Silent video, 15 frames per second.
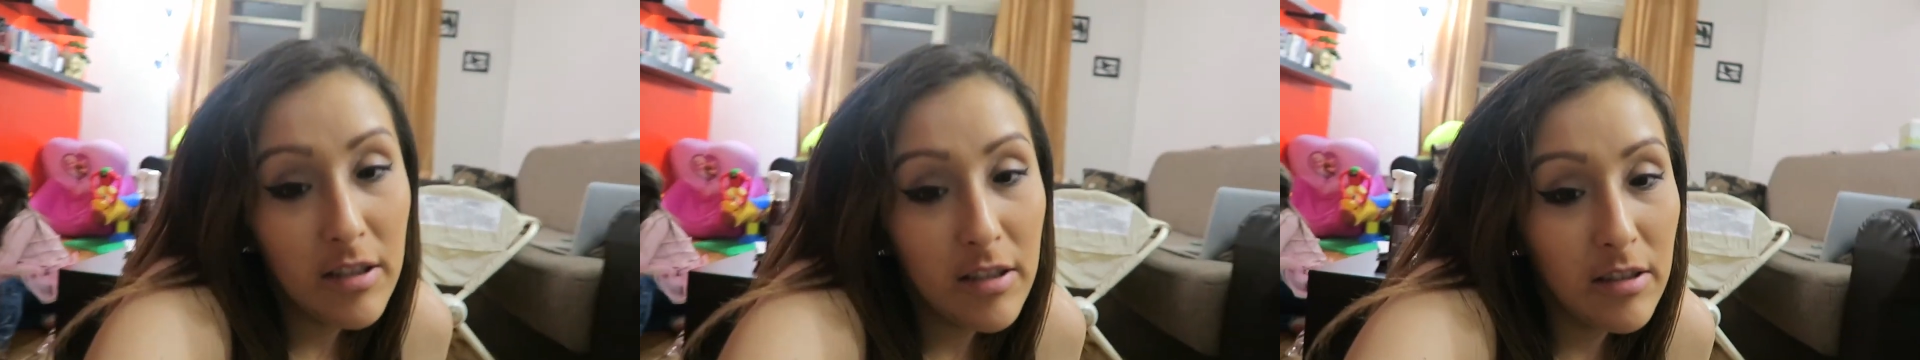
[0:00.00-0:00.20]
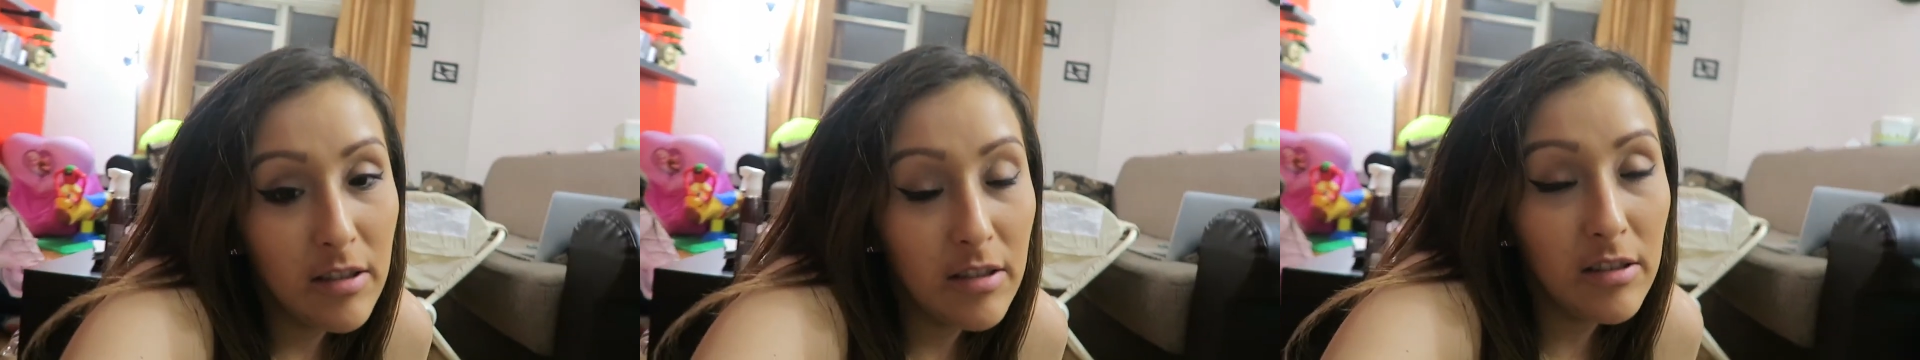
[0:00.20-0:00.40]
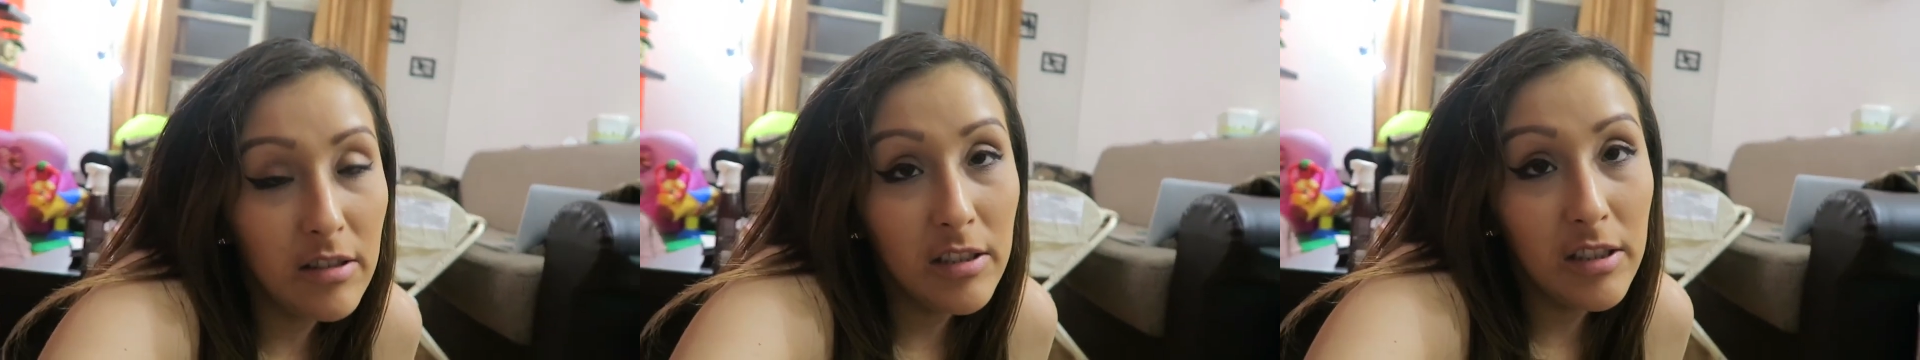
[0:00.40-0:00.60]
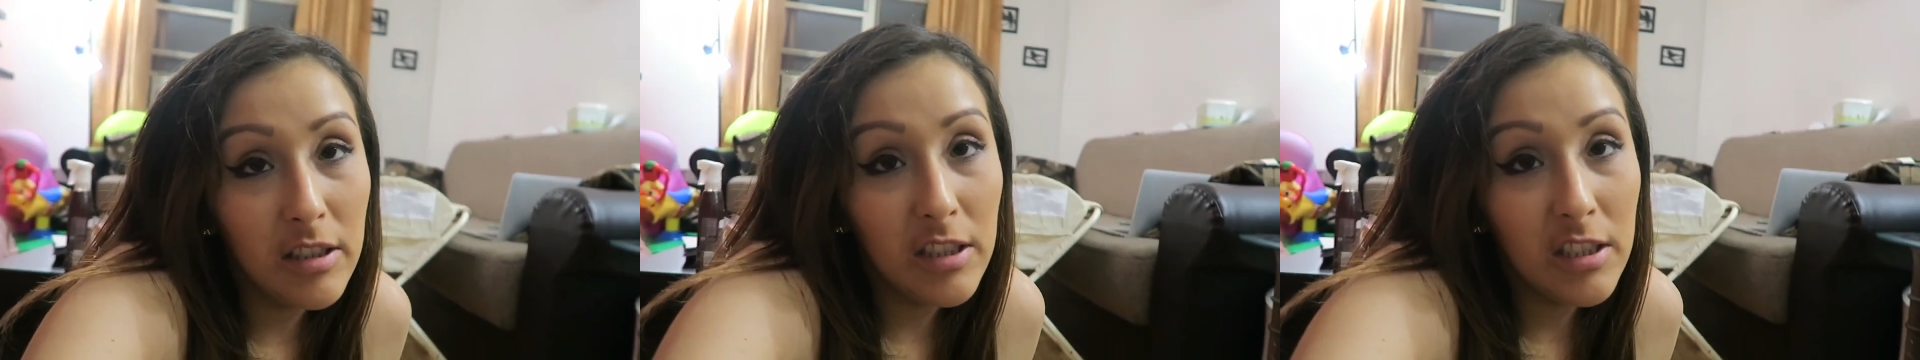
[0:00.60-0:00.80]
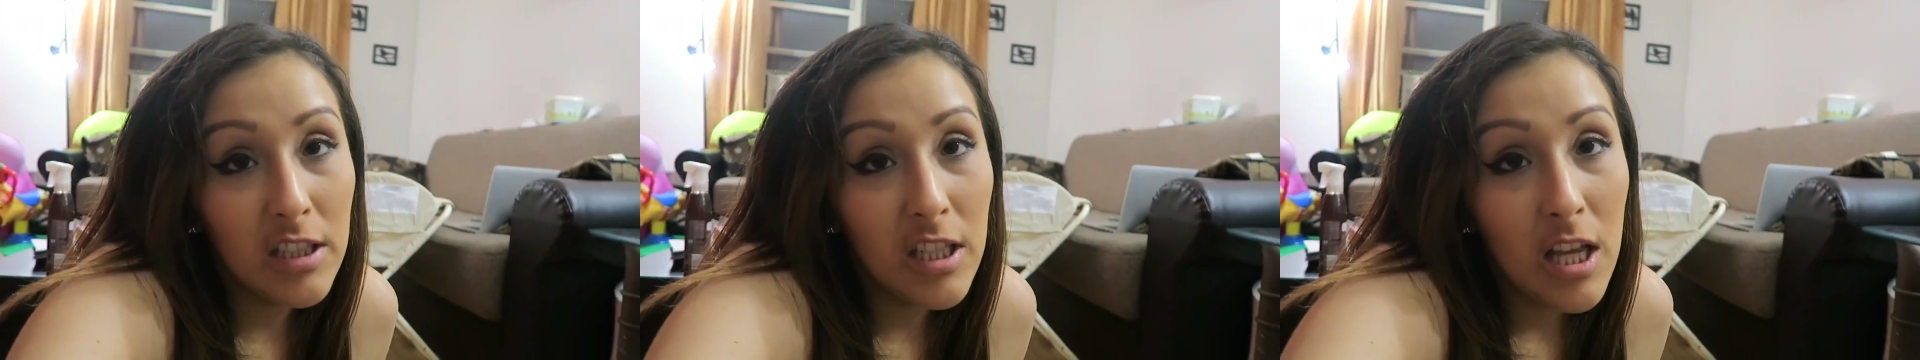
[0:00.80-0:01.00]
Oh, yeah.
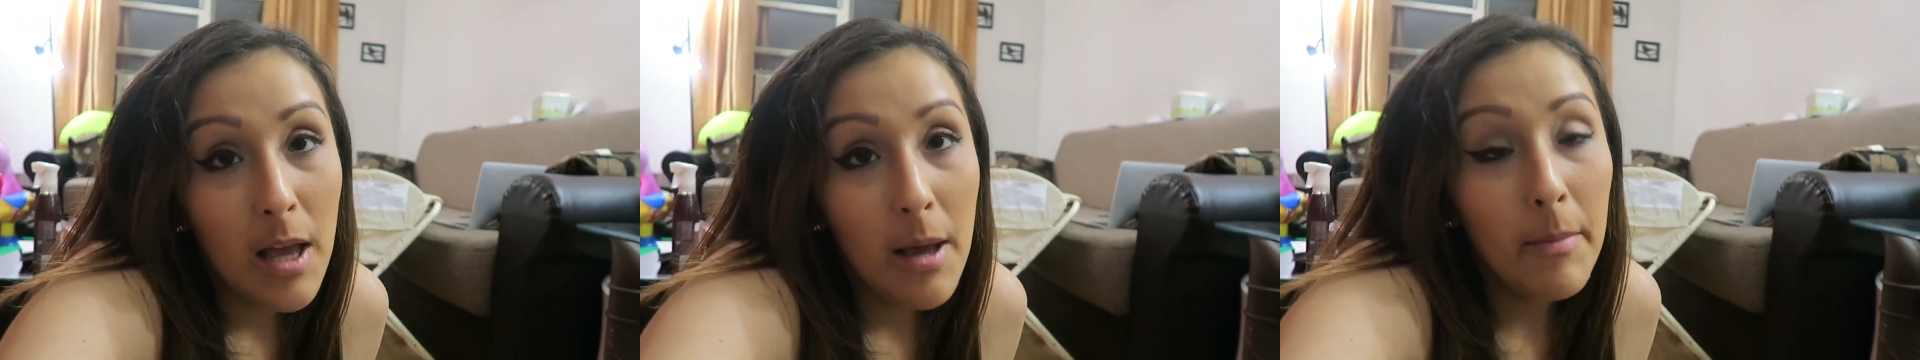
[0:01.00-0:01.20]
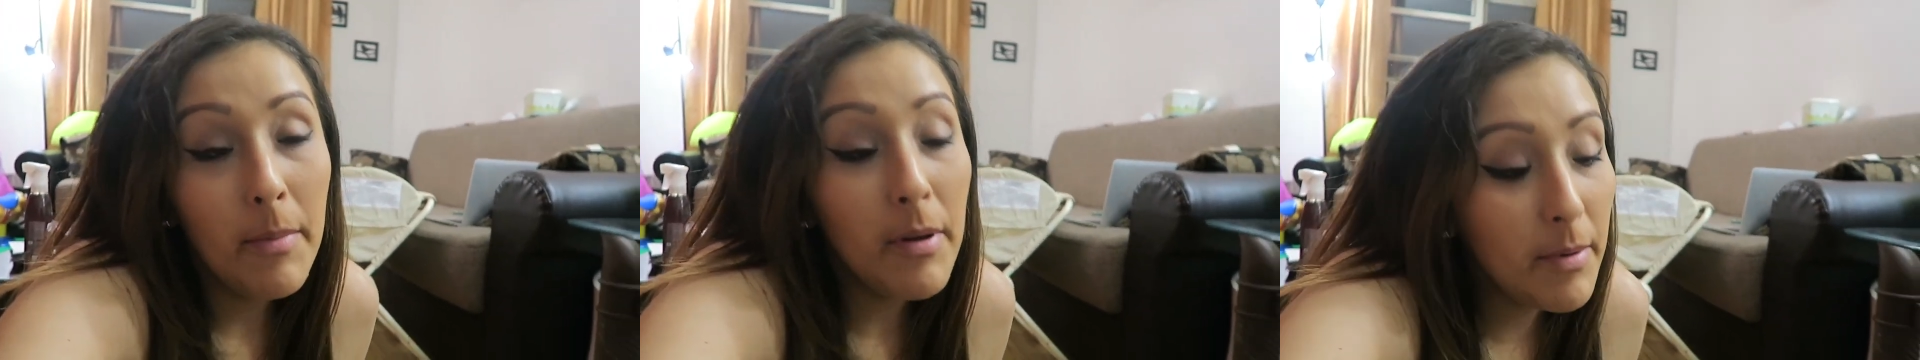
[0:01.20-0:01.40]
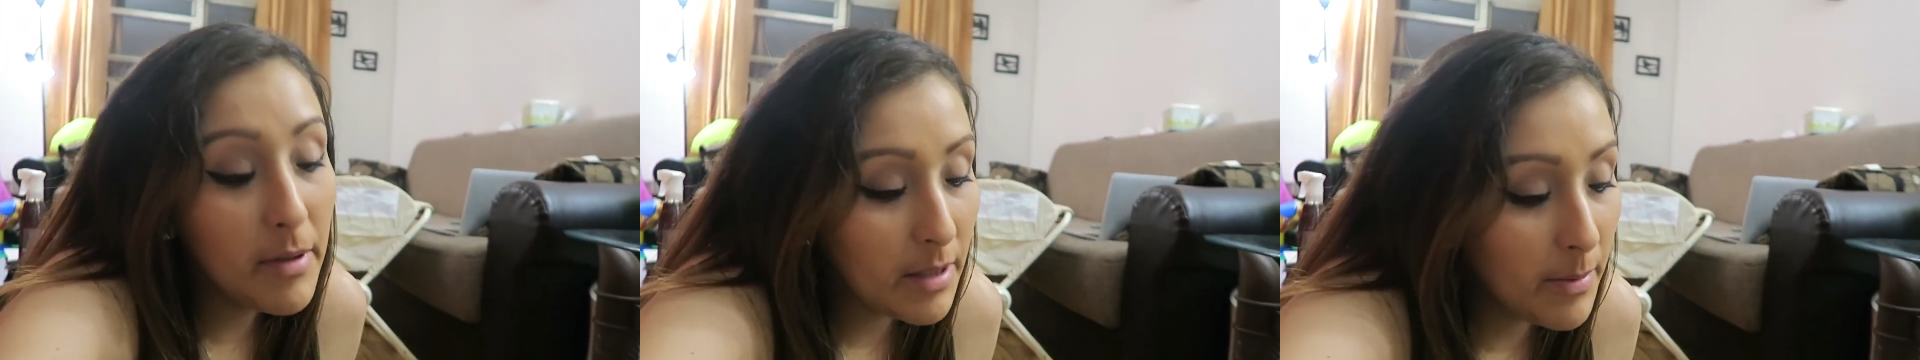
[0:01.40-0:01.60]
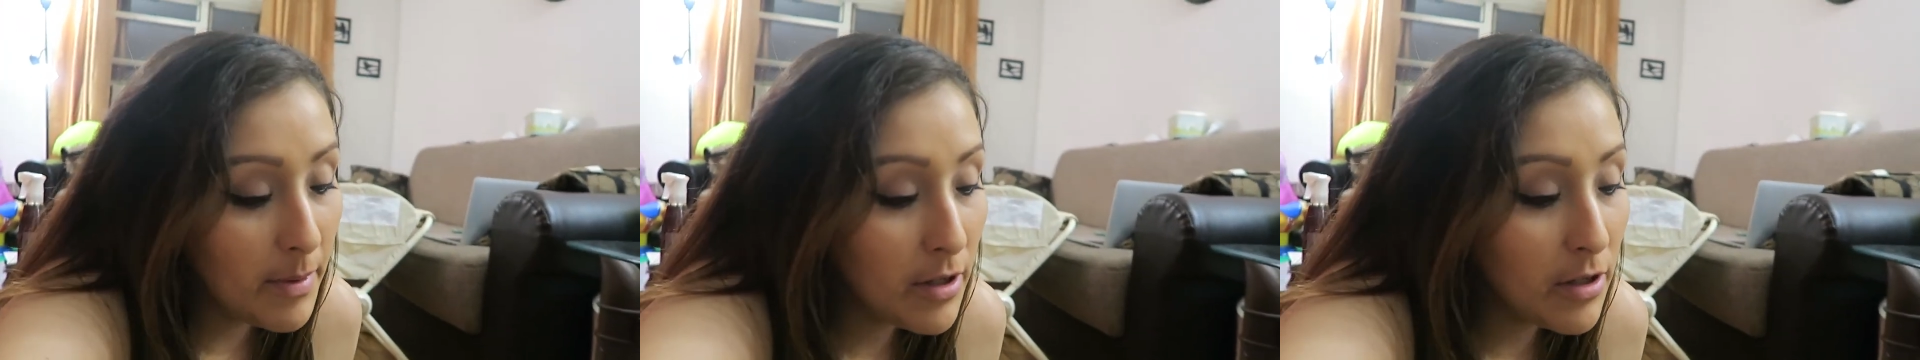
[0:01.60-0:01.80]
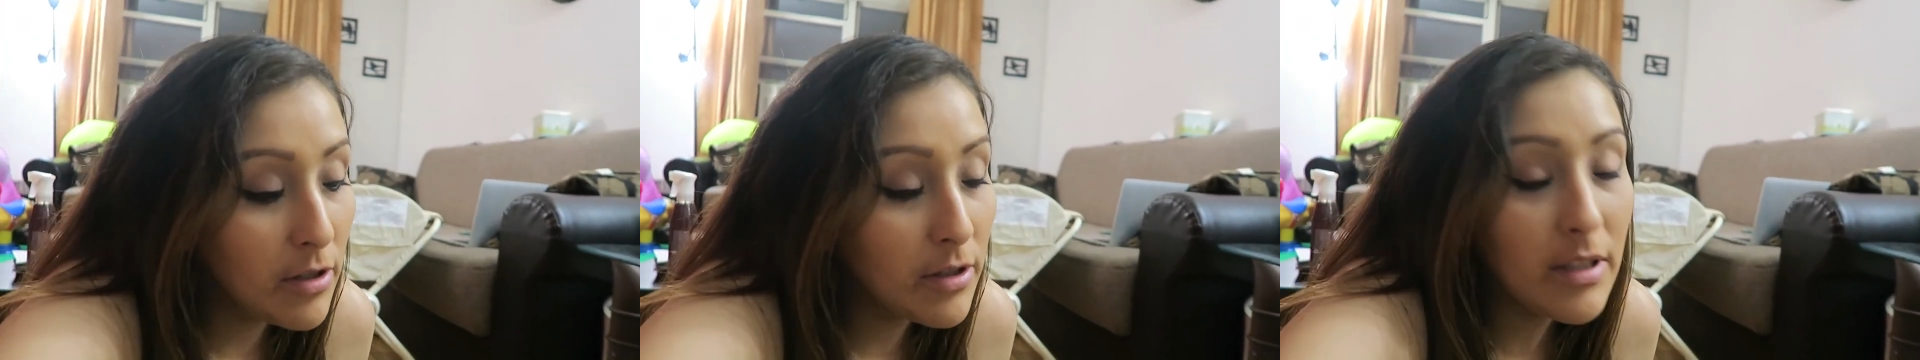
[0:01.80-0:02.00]
But Miss
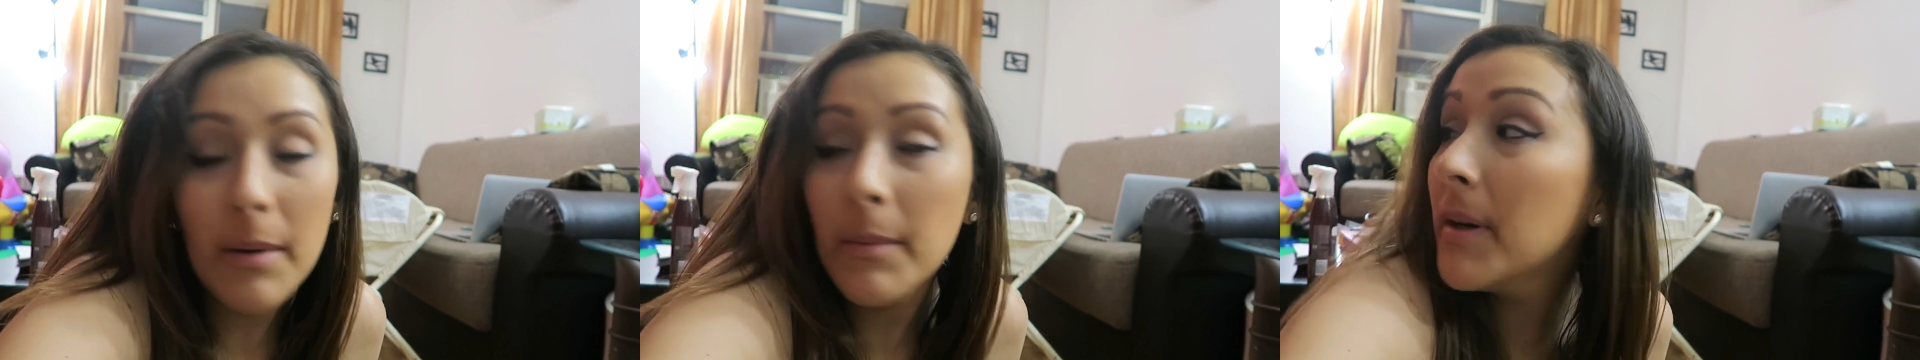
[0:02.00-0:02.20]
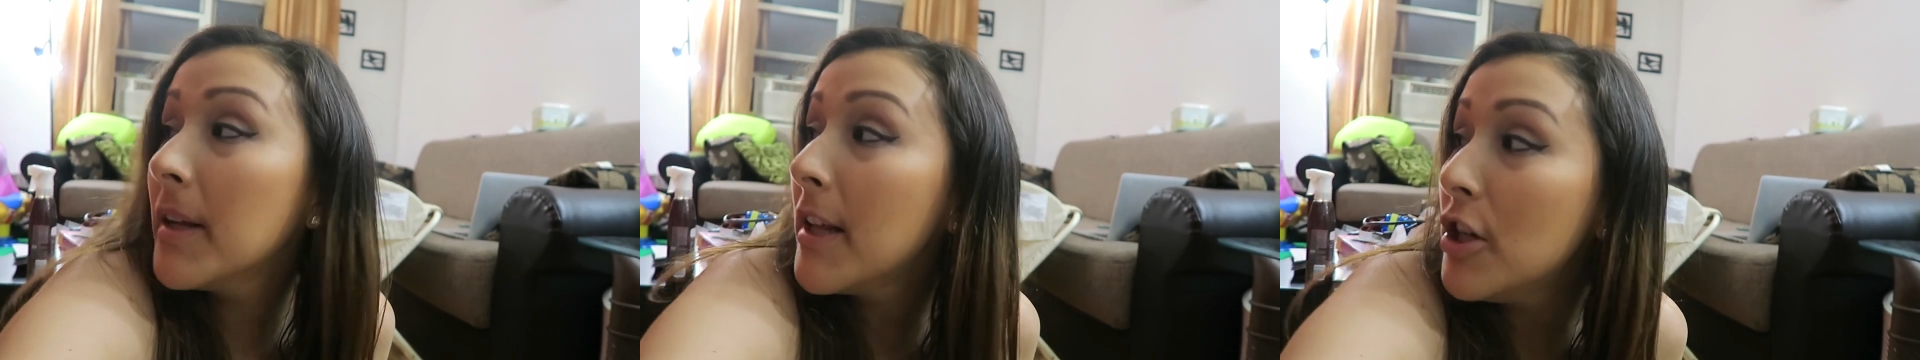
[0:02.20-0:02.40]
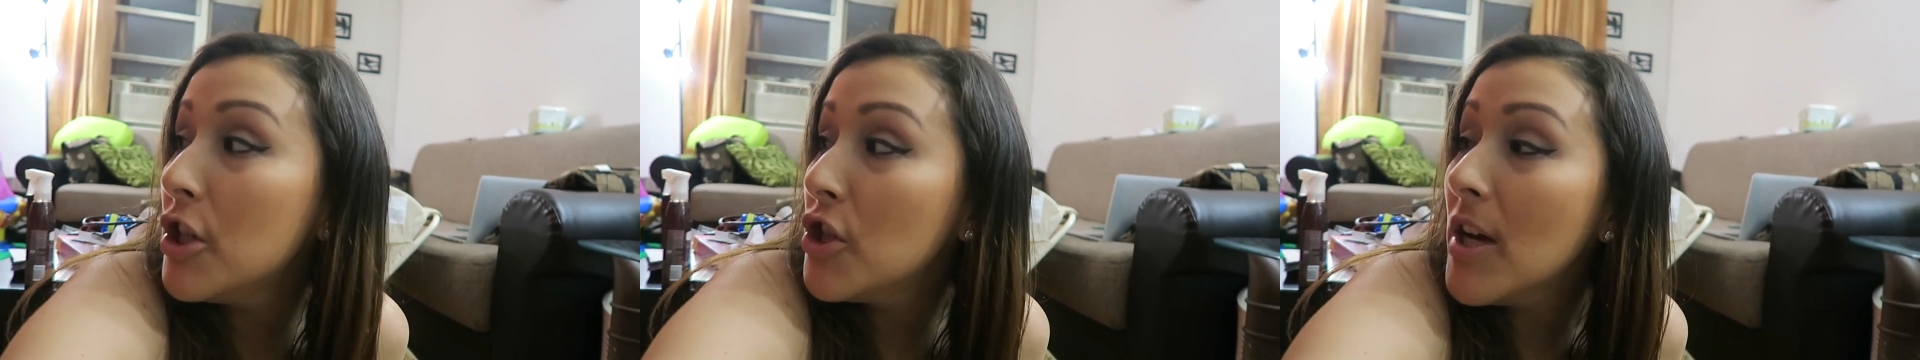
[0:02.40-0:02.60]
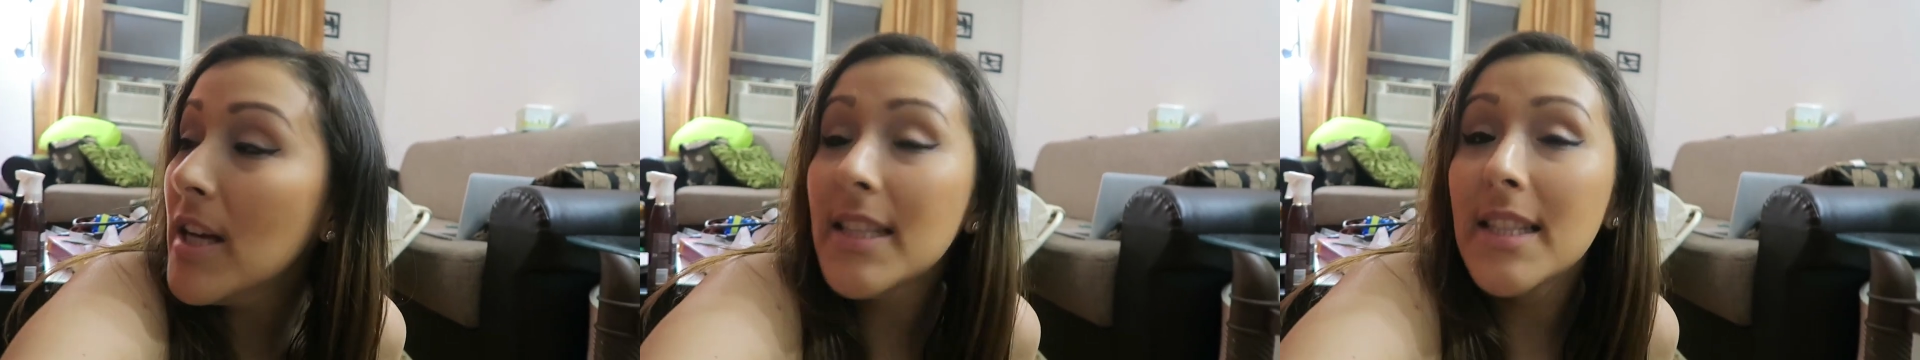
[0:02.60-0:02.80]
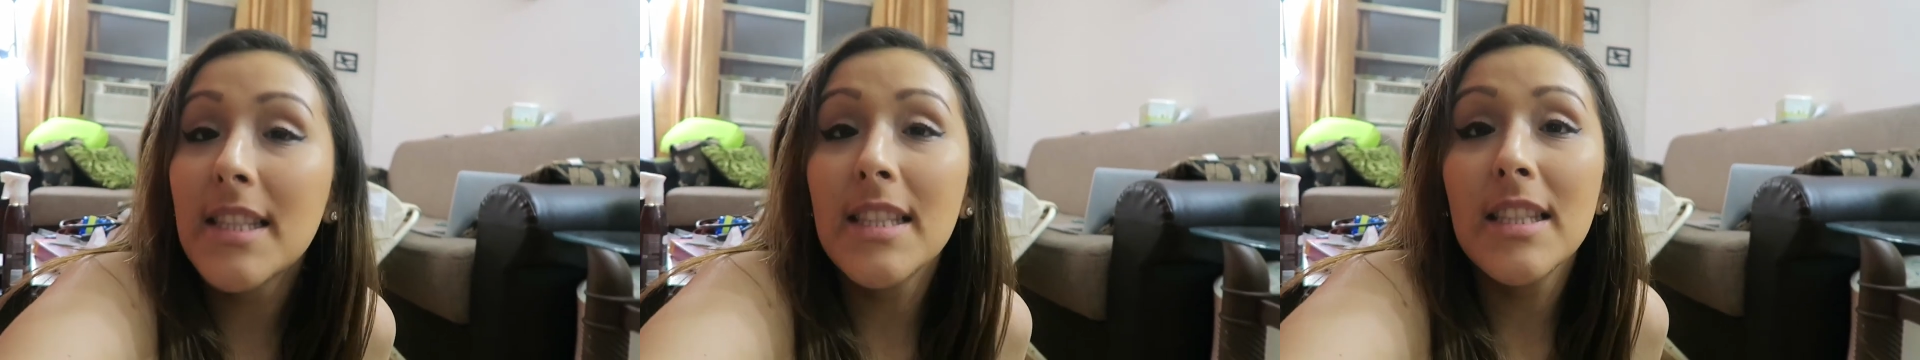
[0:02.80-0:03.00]
Amigos, I'm gonna get her dress,